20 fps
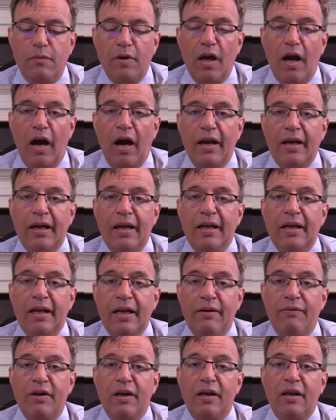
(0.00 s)

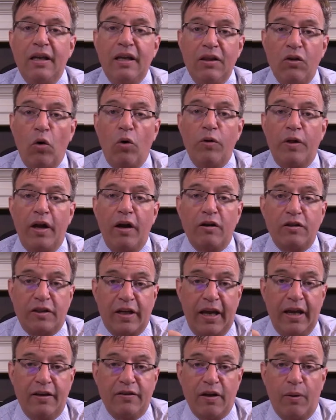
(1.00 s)
though they are
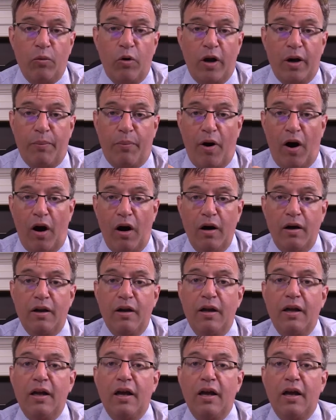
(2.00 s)
staying somewhat apart.